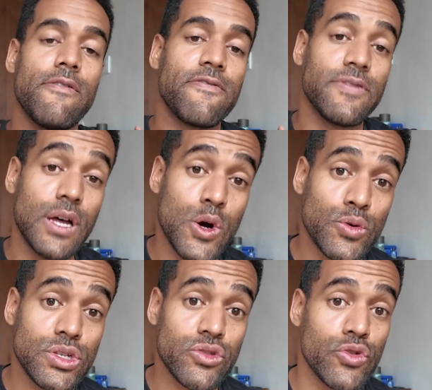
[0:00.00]

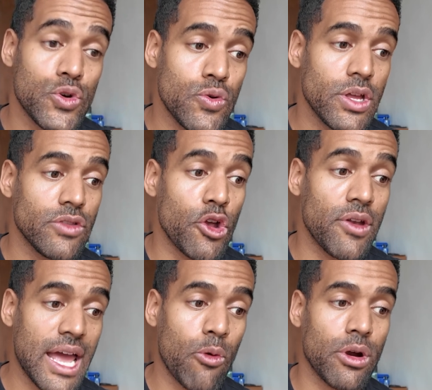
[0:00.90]
flows through your
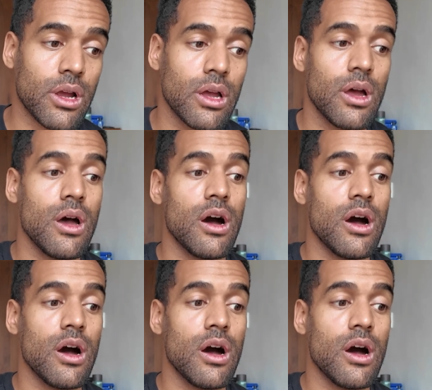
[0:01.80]
network